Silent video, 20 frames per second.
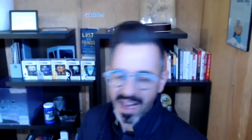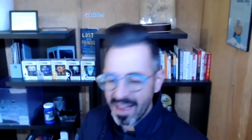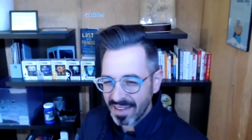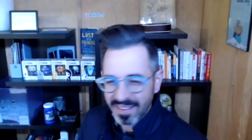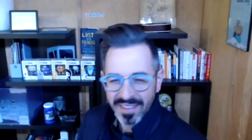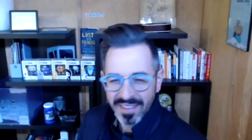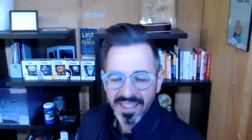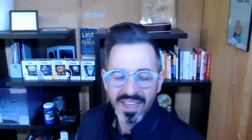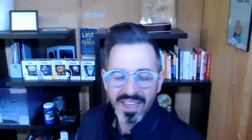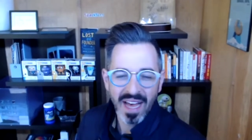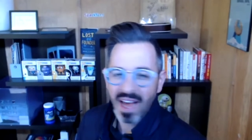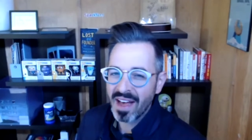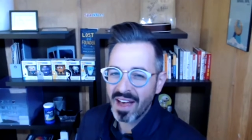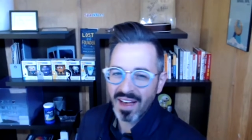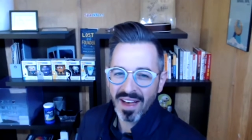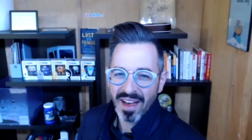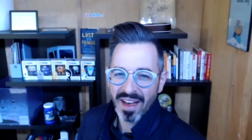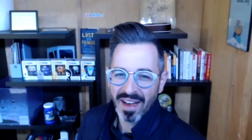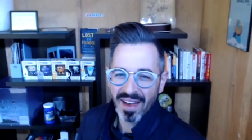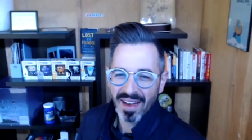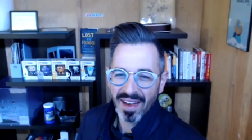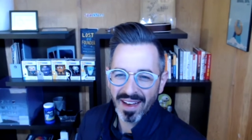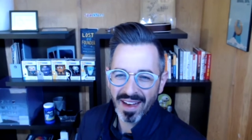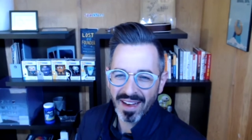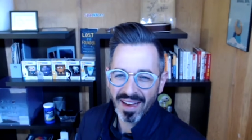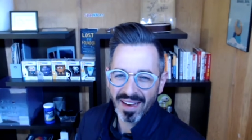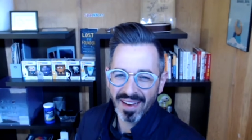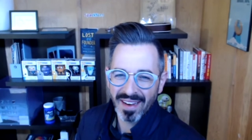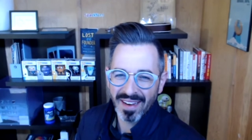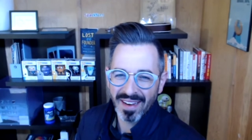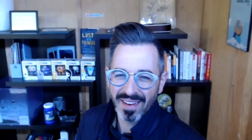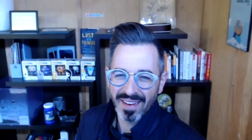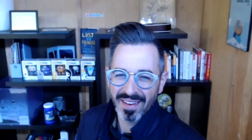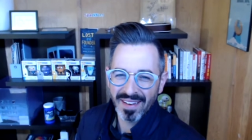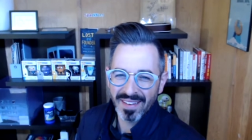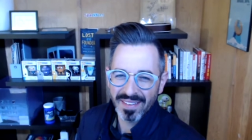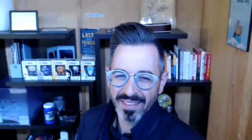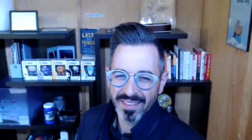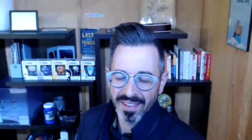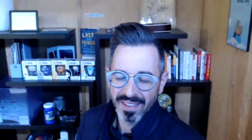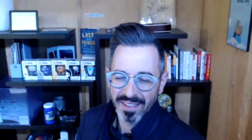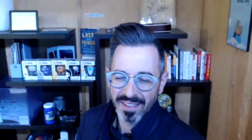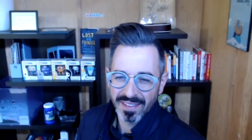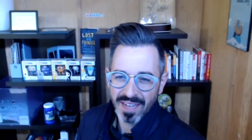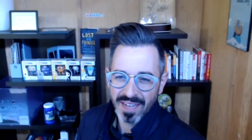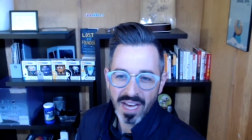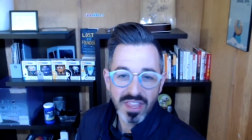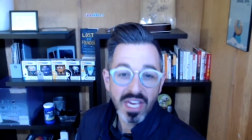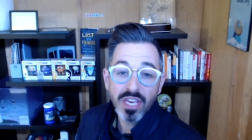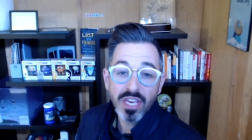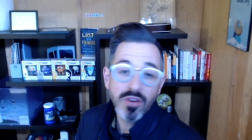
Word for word: not that's not the point. So I think you could